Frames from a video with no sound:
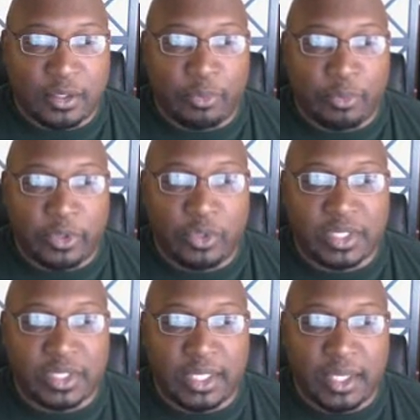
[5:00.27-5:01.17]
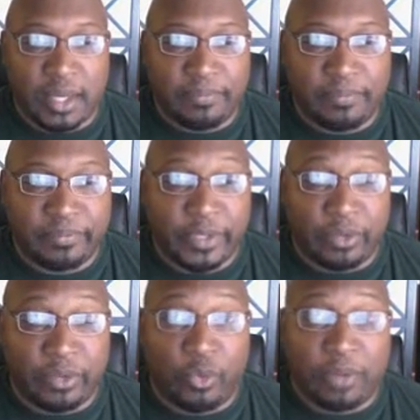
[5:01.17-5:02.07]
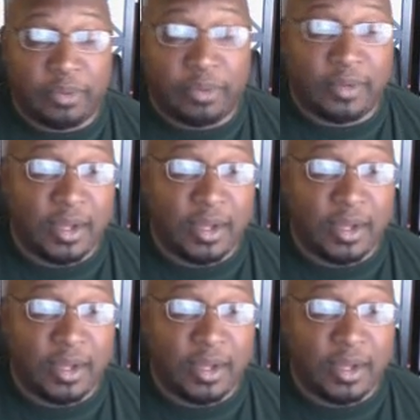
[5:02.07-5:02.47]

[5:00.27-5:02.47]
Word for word: to produce the um, you know the one